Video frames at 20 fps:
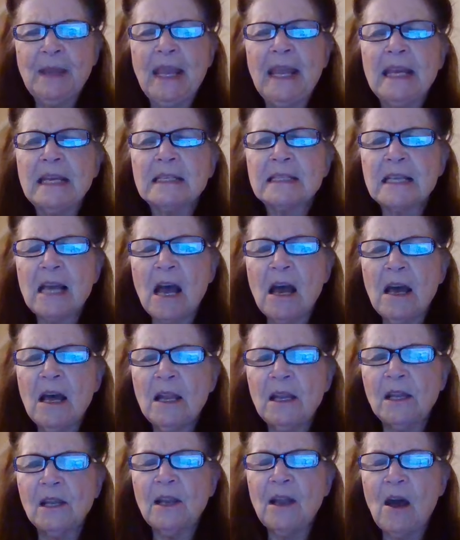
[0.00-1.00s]
His
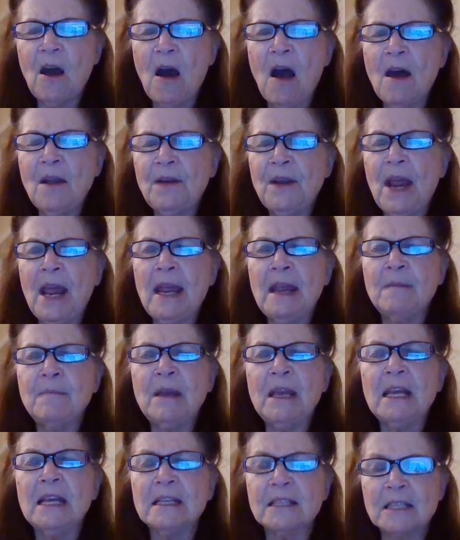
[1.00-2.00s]
uh, name
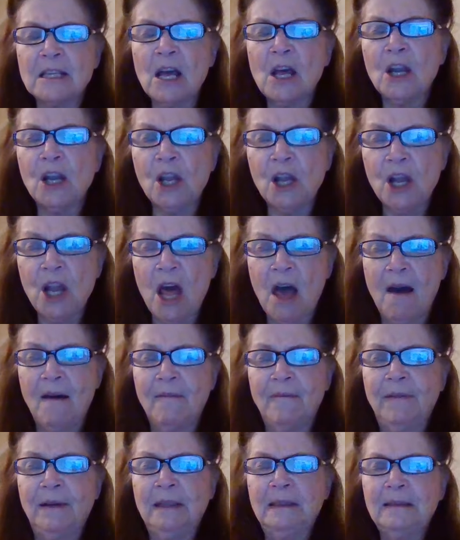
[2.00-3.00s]
is
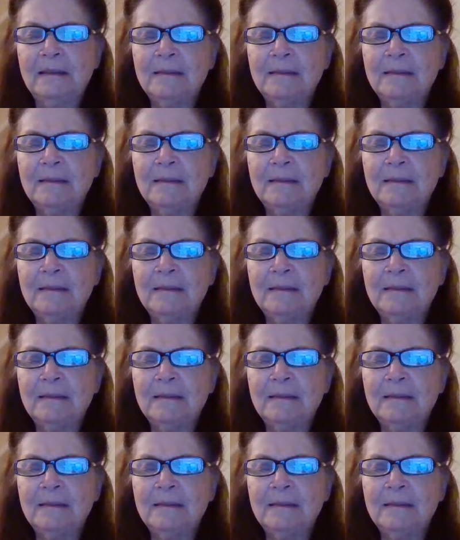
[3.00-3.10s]
love.